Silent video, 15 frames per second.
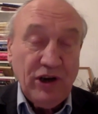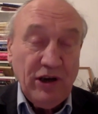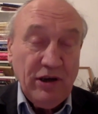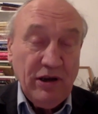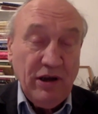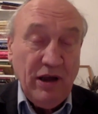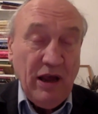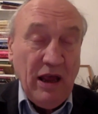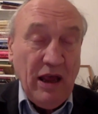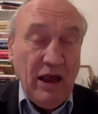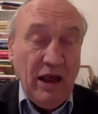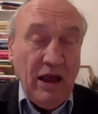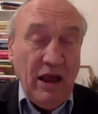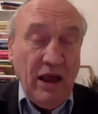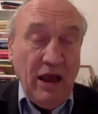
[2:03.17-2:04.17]
uh,
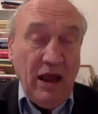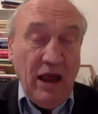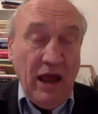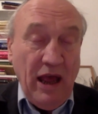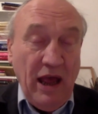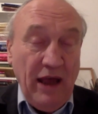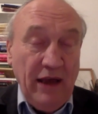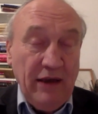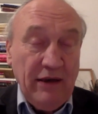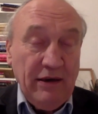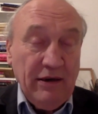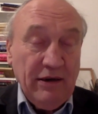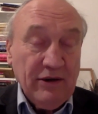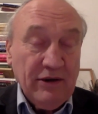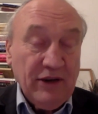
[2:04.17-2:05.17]
and
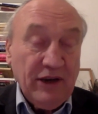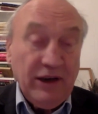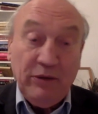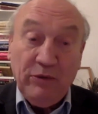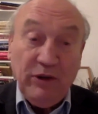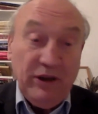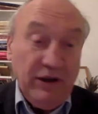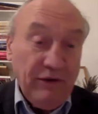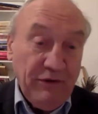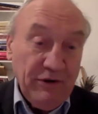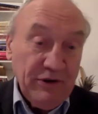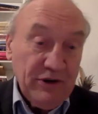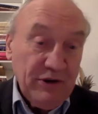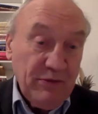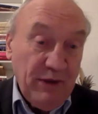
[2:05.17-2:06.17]
uh, studying with different
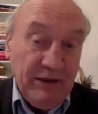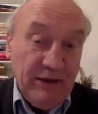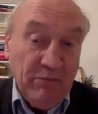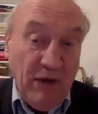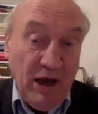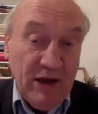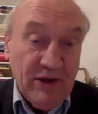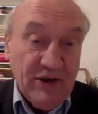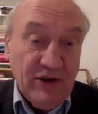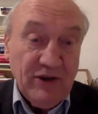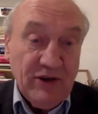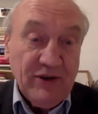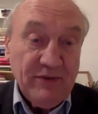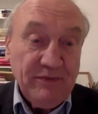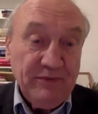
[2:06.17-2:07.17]
Tibetan
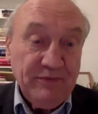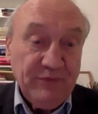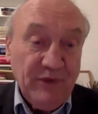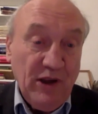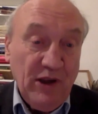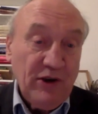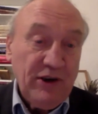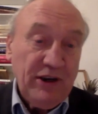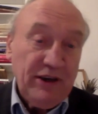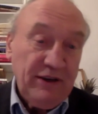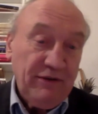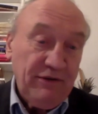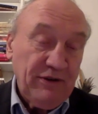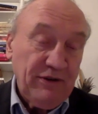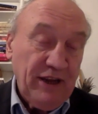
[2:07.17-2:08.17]
masters, learning
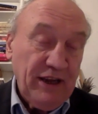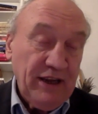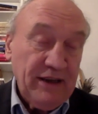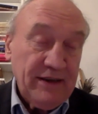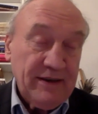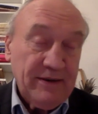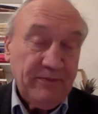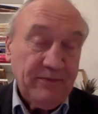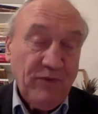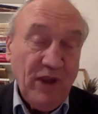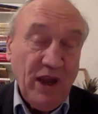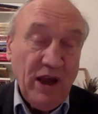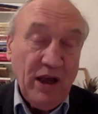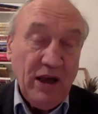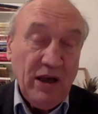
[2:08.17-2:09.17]
different things.
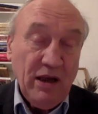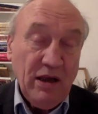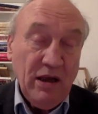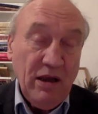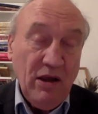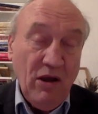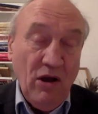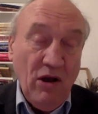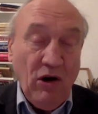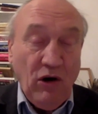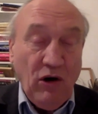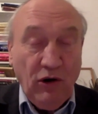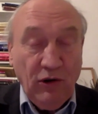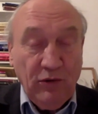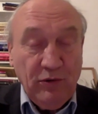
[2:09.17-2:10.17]
Uh,
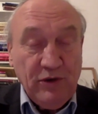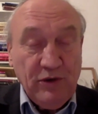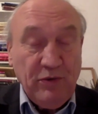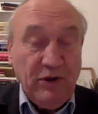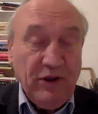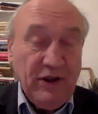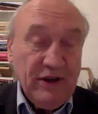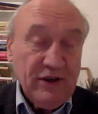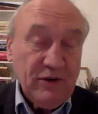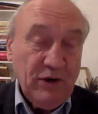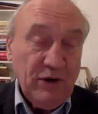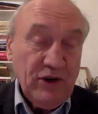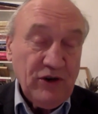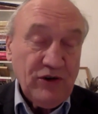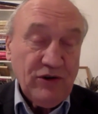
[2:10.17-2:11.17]
always with this
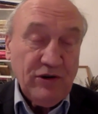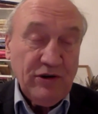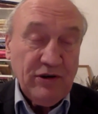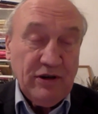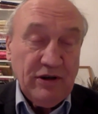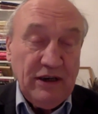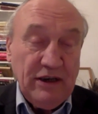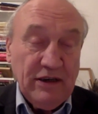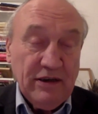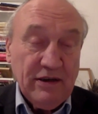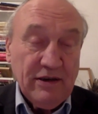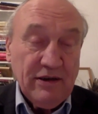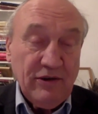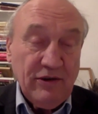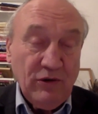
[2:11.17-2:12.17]
question is,
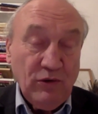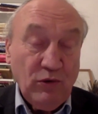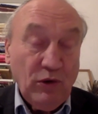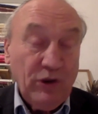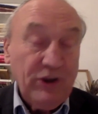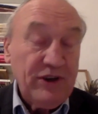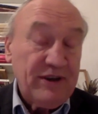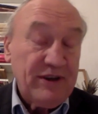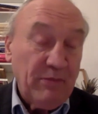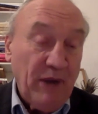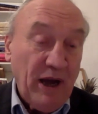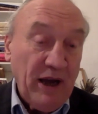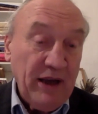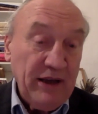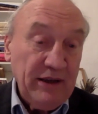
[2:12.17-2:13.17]
you know, what is the
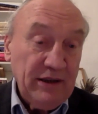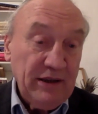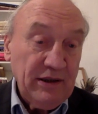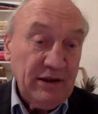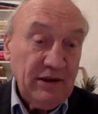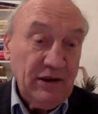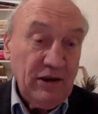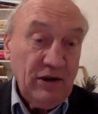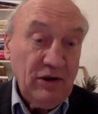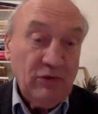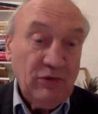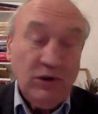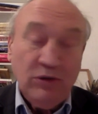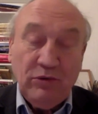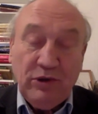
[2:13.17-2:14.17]
mind?
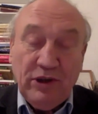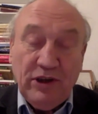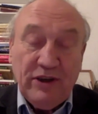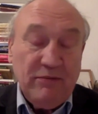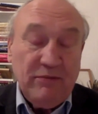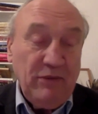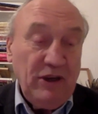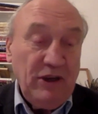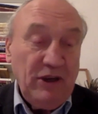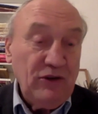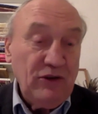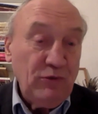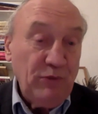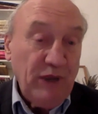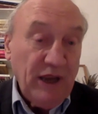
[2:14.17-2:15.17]
What, what does it mean
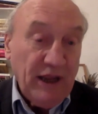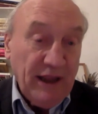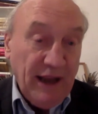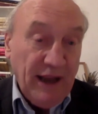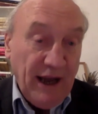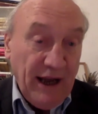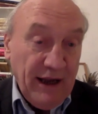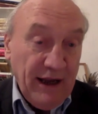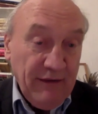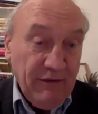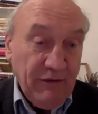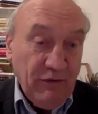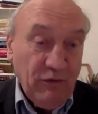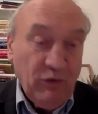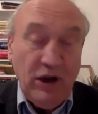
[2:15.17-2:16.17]
to be alive?
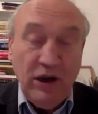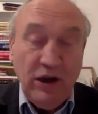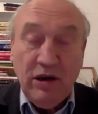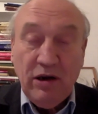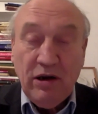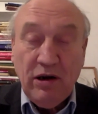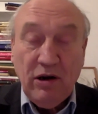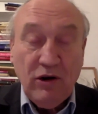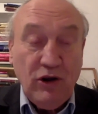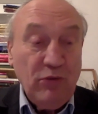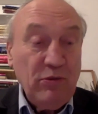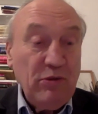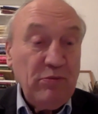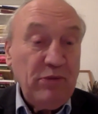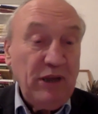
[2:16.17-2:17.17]
Where are human
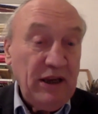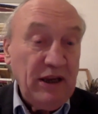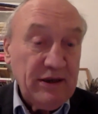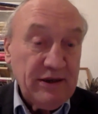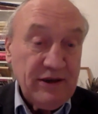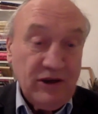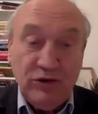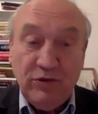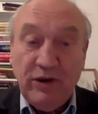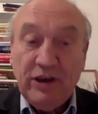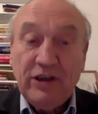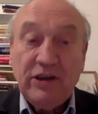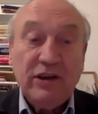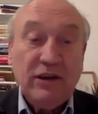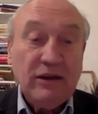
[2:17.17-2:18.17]
beings
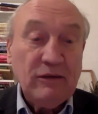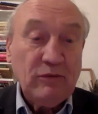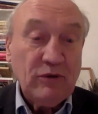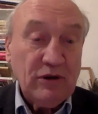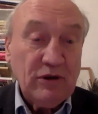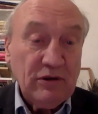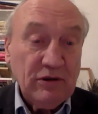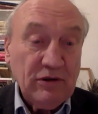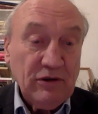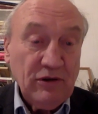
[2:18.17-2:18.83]
situated in the world?